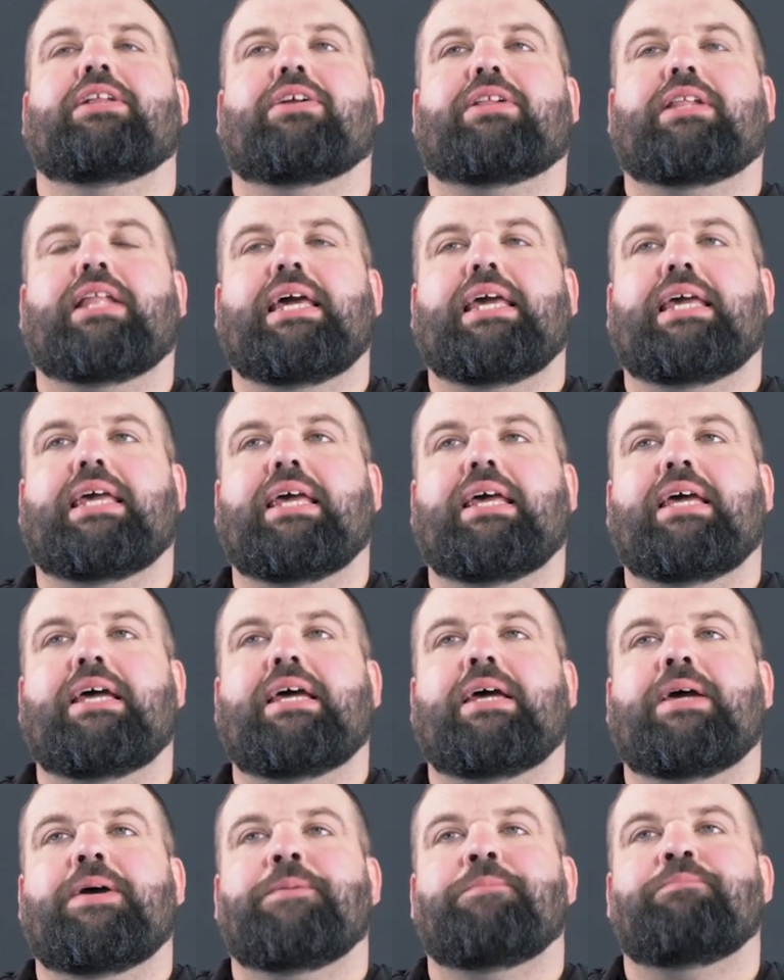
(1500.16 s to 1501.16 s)
looked like
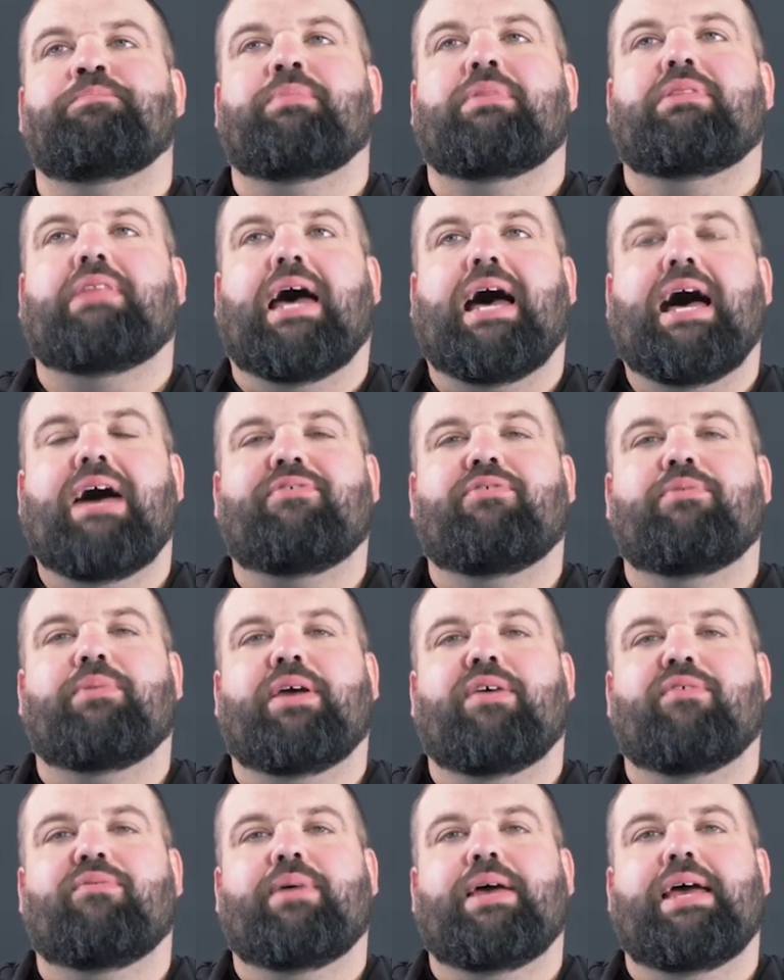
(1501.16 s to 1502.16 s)
Da from
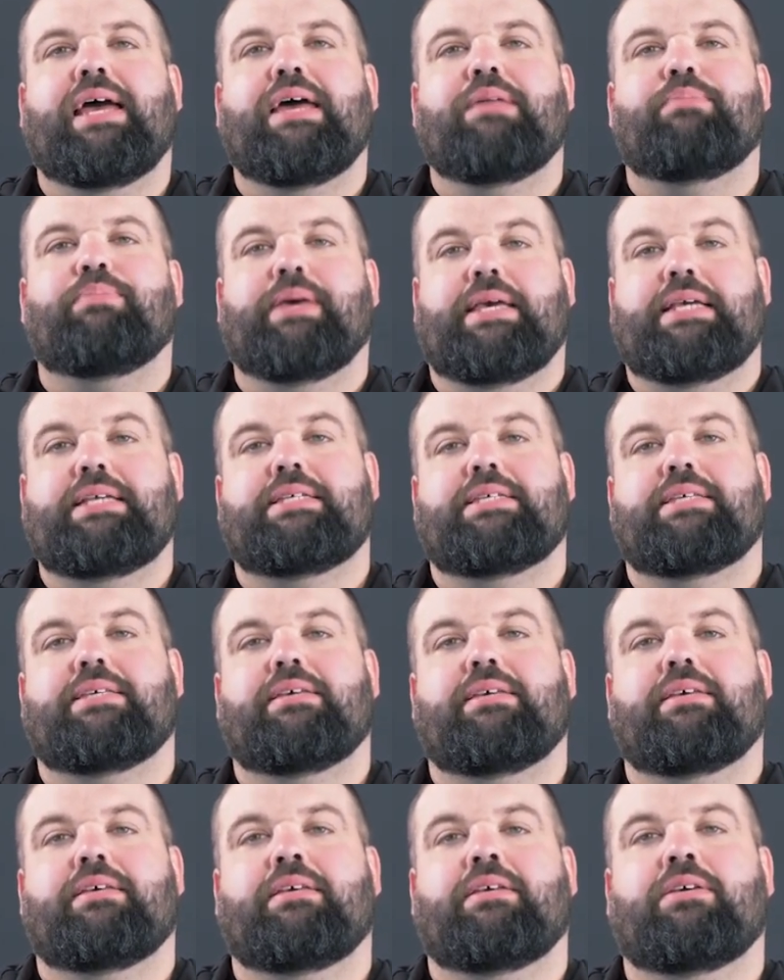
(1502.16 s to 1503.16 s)
Give My Head Peace,
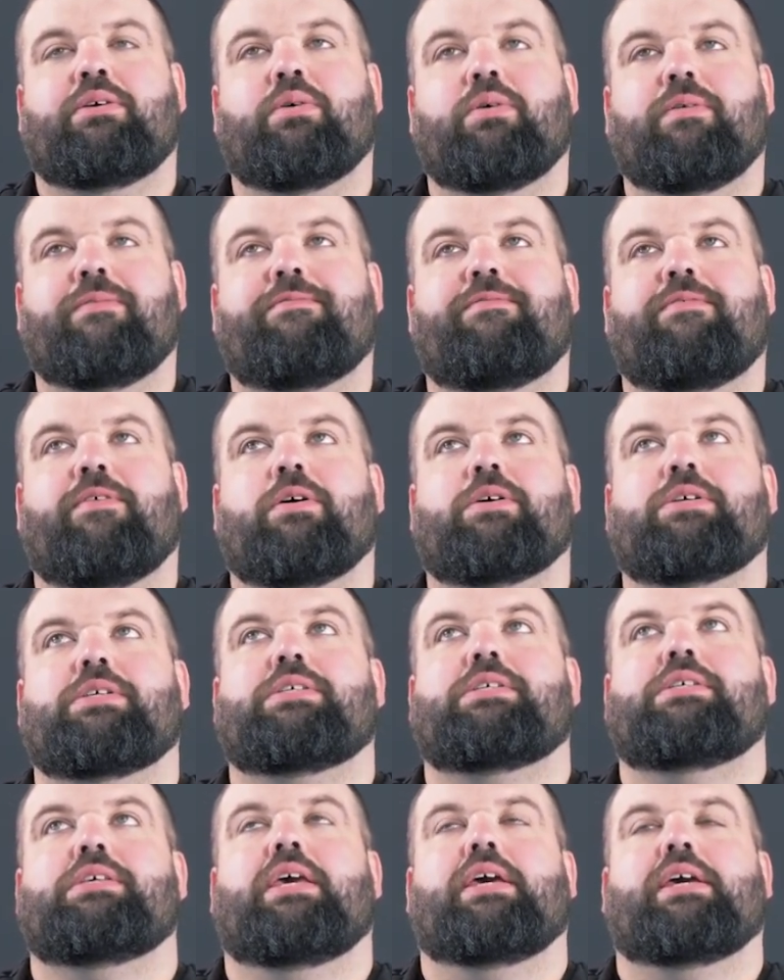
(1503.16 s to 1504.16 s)
going fuck's
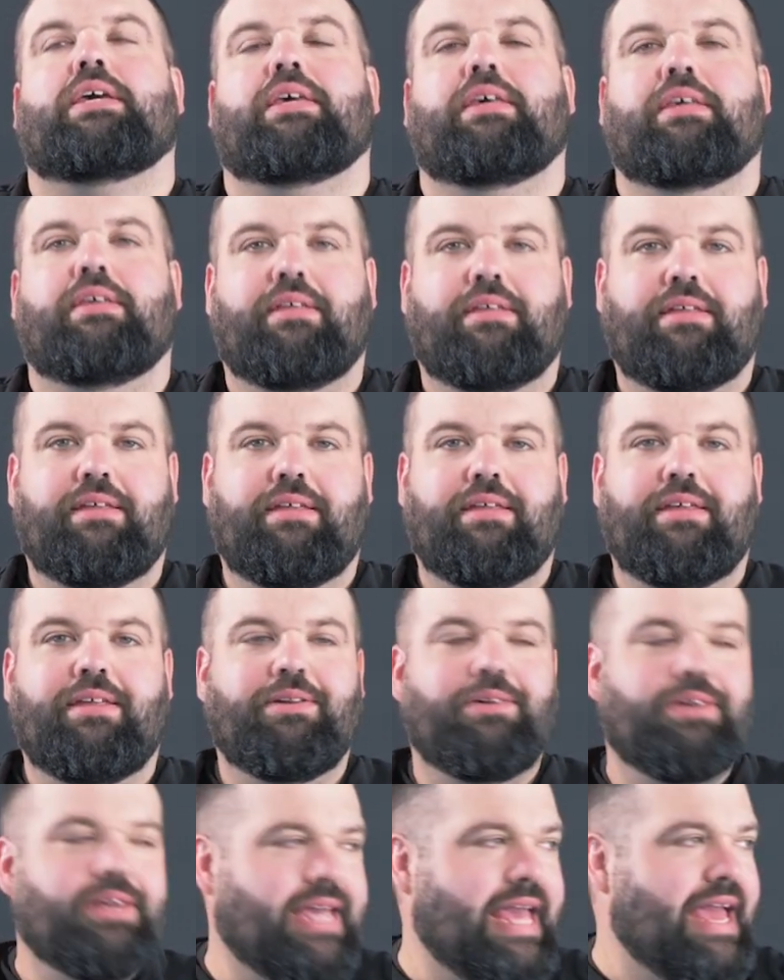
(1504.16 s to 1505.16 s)
sake. You
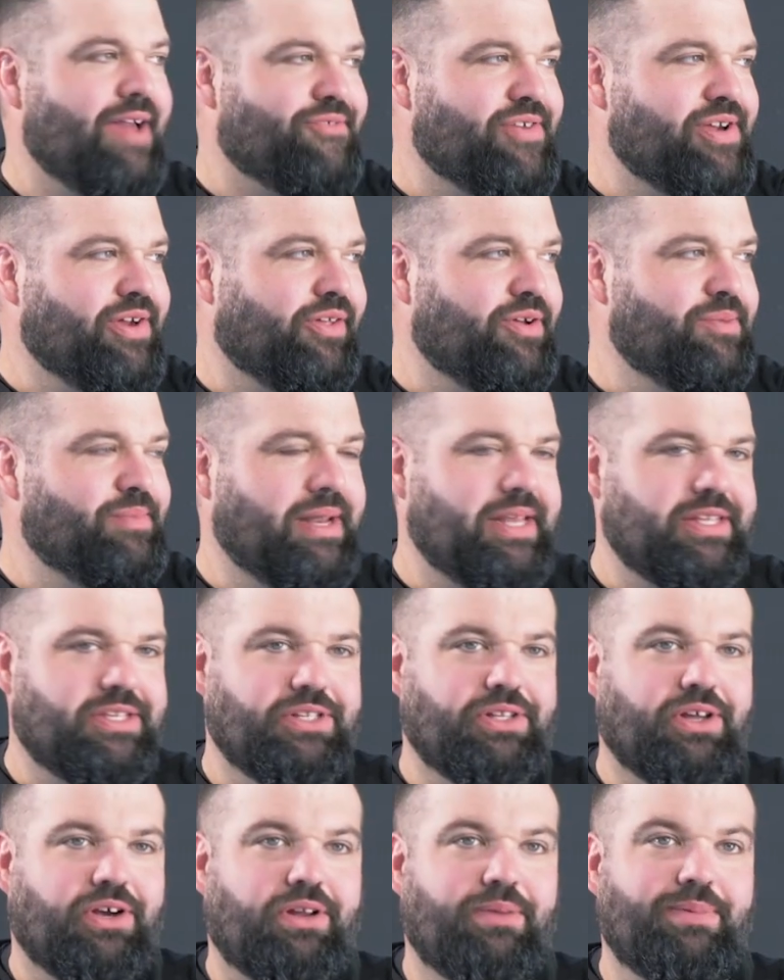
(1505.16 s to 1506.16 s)
know, every other minute
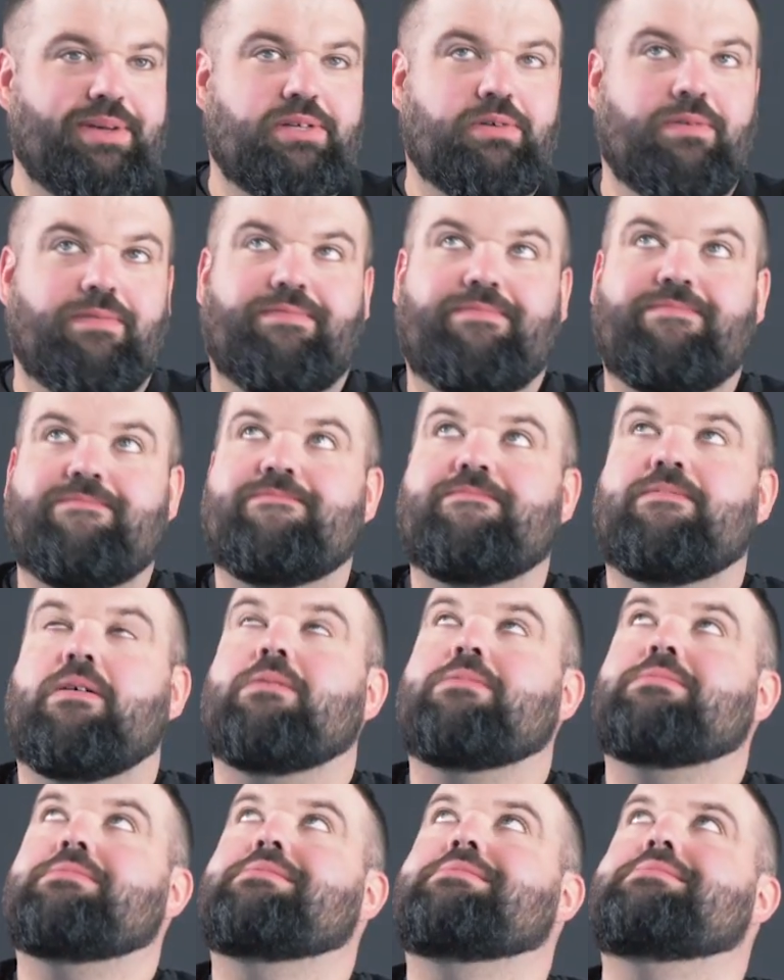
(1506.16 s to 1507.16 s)
you look at him, he's going
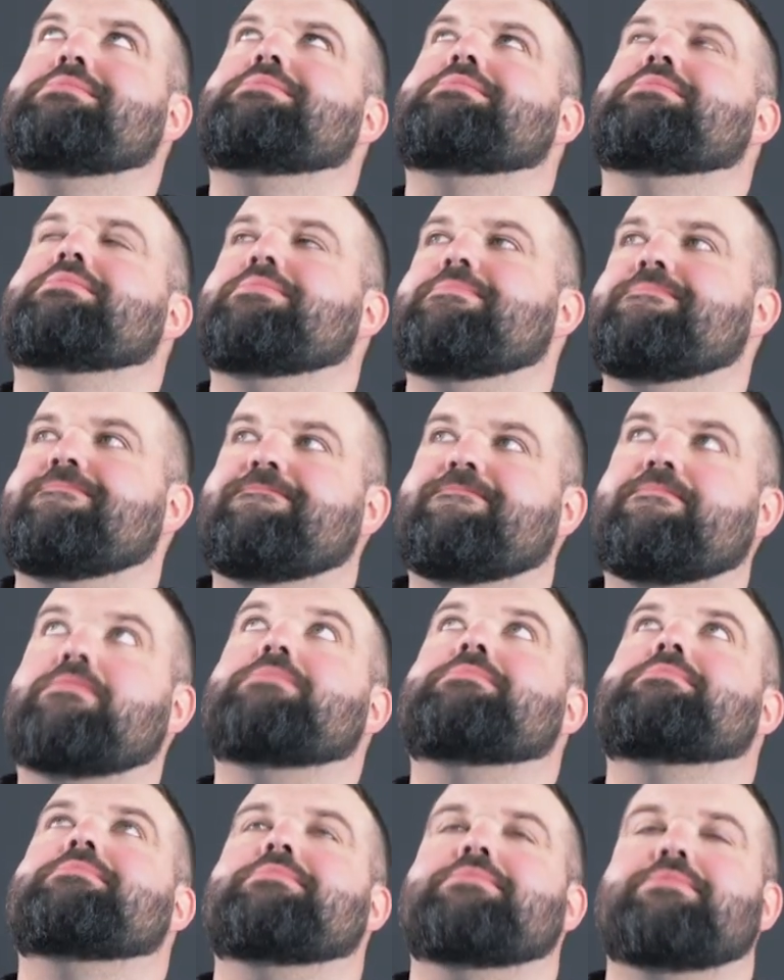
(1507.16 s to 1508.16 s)
fuck's
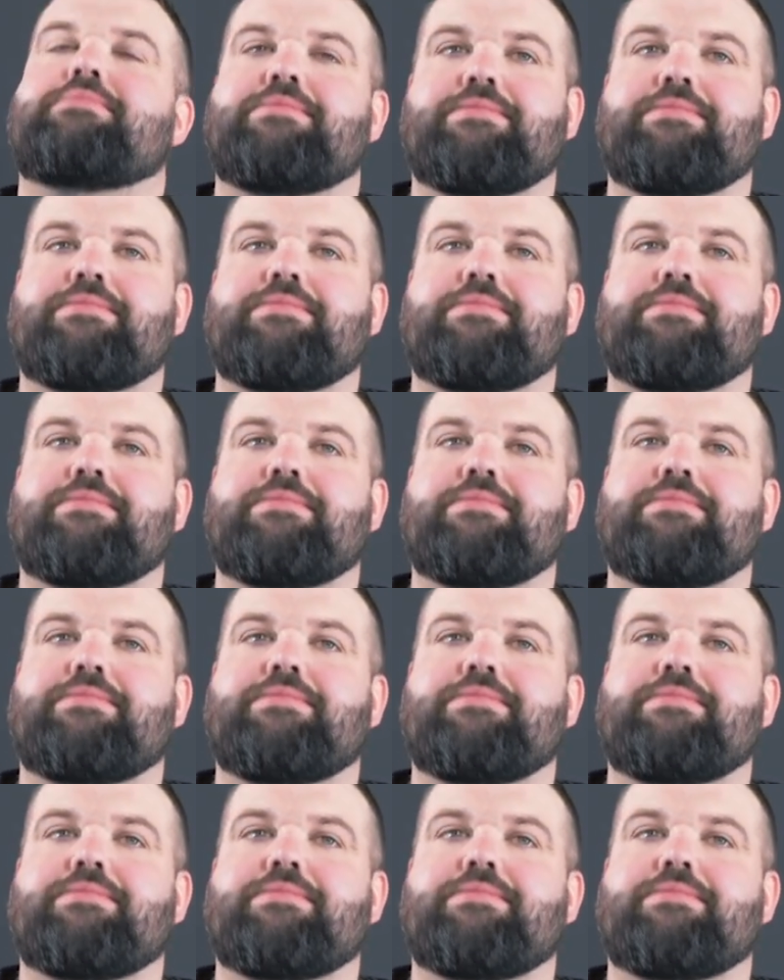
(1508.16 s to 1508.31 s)
sake, fuck's